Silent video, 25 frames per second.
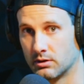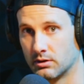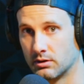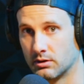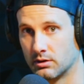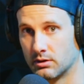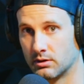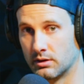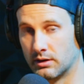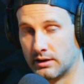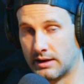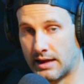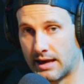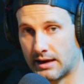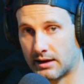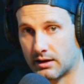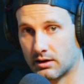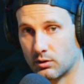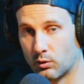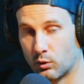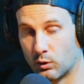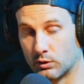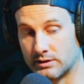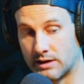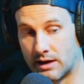the neck
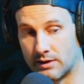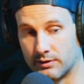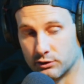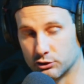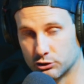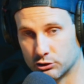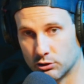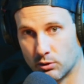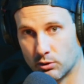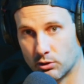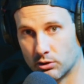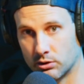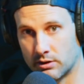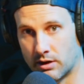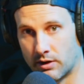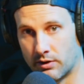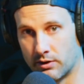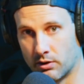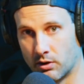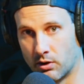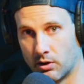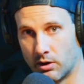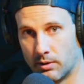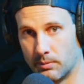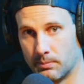or down the shoulder, down the
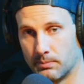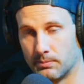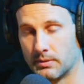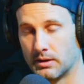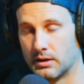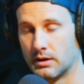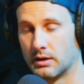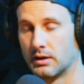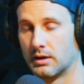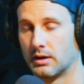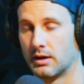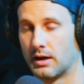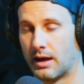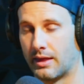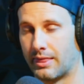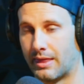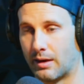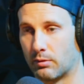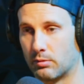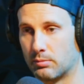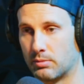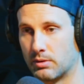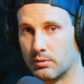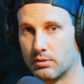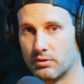arm. And that would
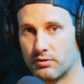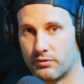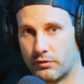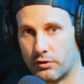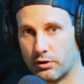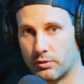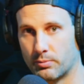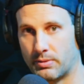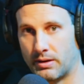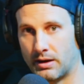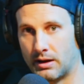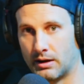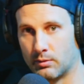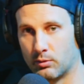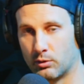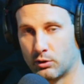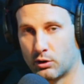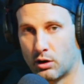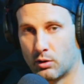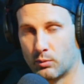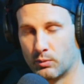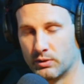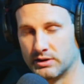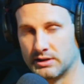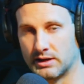be referred pain, and we call
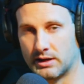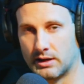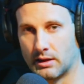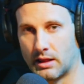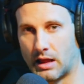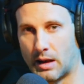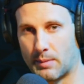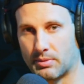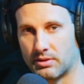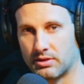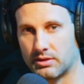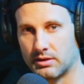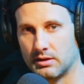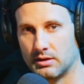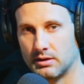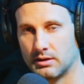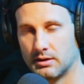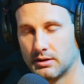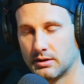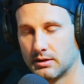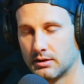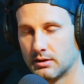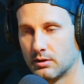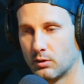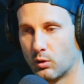it radiculopathy
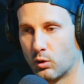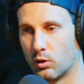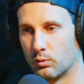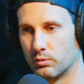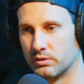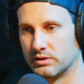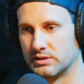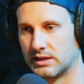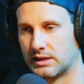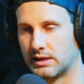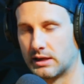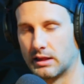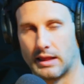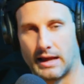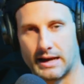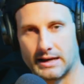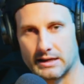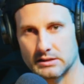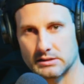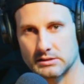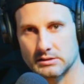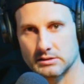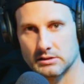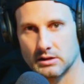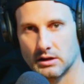or
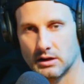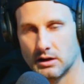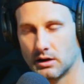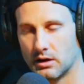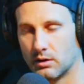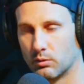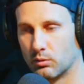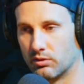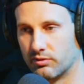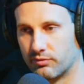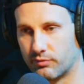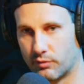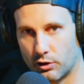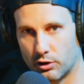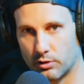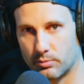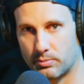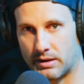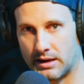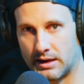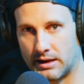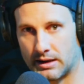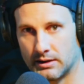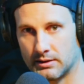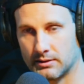radiculitis. Referred
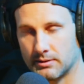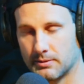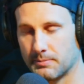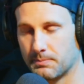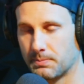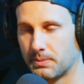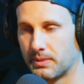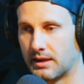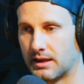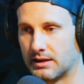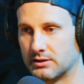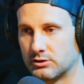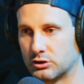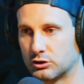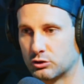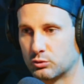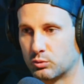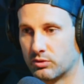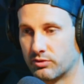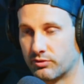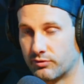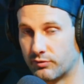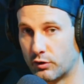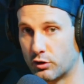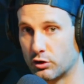pain. It's just
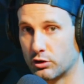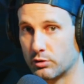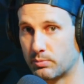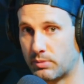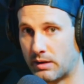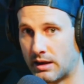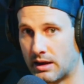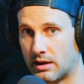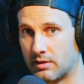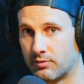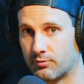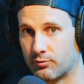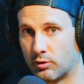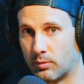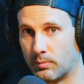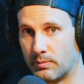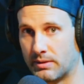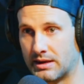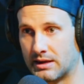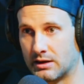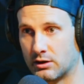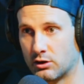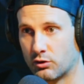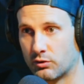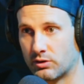referred pain from
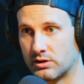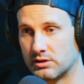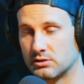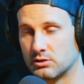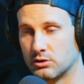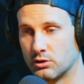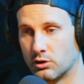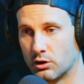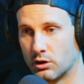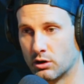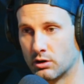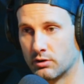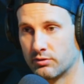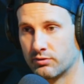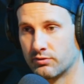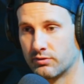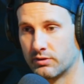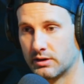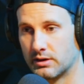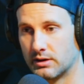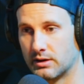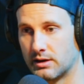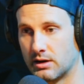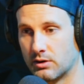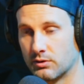increased nerve
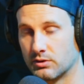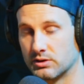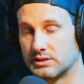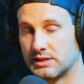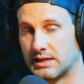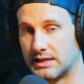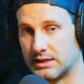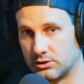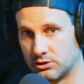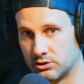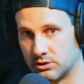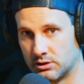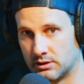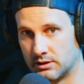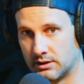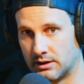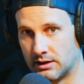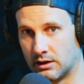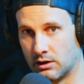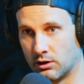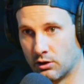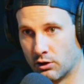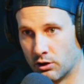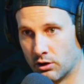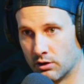irritation
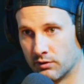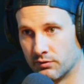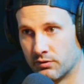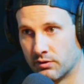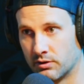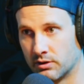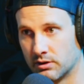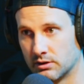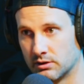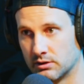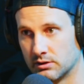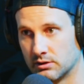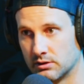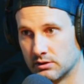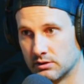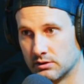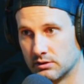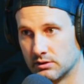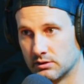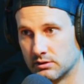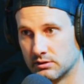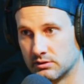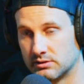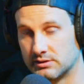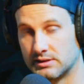and nerve
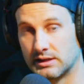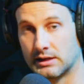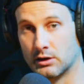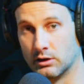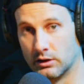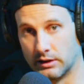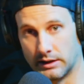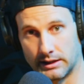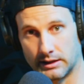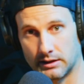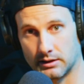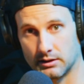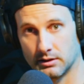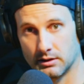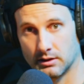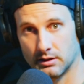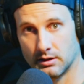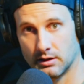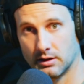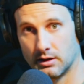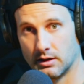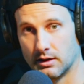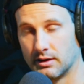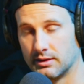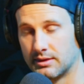signaling
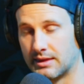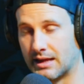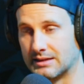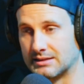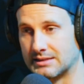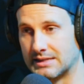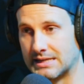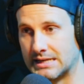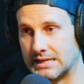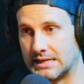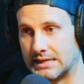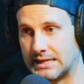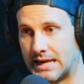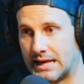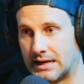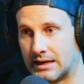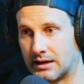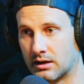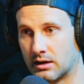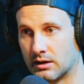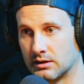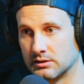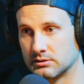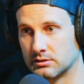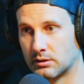that's indicating to
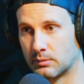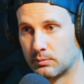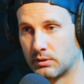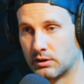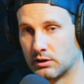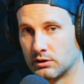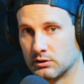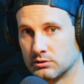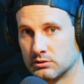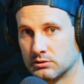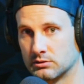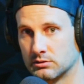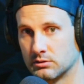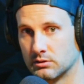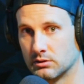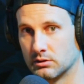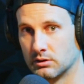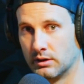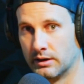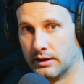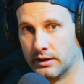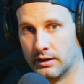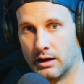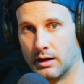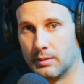us something's
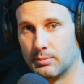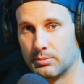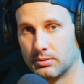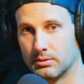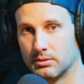lit up.